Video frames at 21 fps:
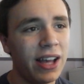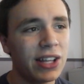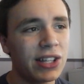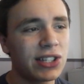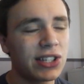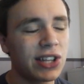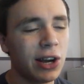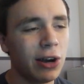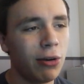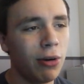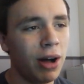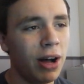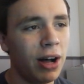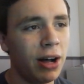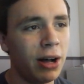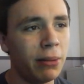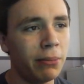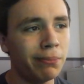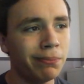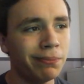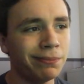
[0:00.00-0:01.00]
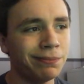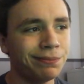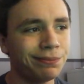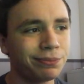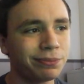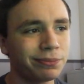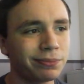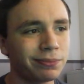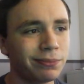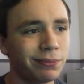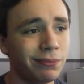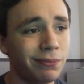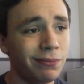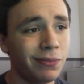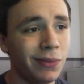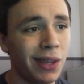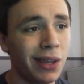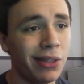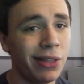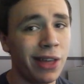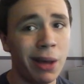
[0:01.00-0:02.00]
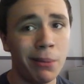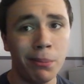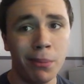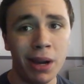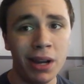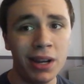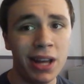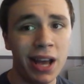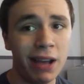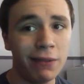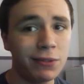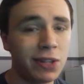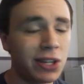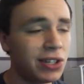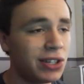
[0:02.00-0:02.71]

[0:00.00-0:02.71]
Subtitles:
So, that might have to